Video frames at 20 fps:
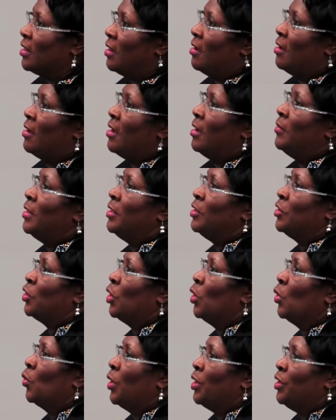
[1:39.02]
the time. And so
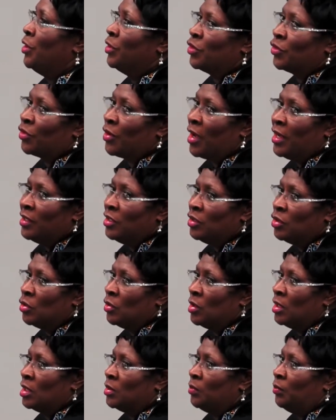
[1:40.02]
sure. what you're trying to do
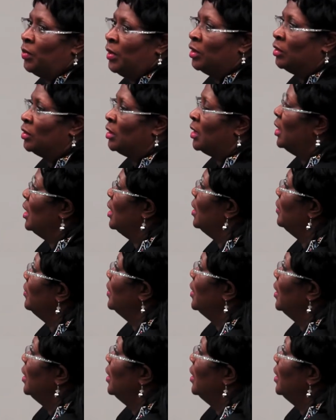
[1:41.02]
is build up